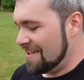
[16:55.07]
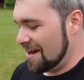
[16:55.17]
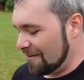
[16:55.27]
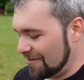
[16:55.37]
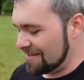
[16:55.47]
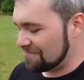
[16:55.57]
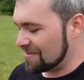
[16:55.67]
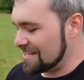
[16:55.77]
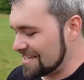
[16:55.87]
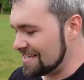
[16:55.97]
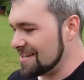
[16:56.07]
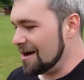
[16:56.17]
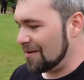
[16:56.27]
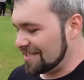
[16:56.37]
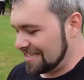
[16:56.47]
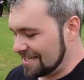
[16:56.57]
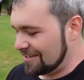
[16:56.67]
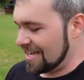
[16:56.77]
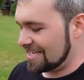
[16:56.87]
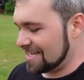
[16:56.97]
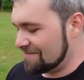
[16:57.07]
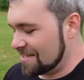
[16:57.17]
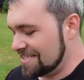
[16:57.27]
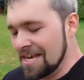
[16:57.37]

There we freaking go. Let's take a look at its I Vs.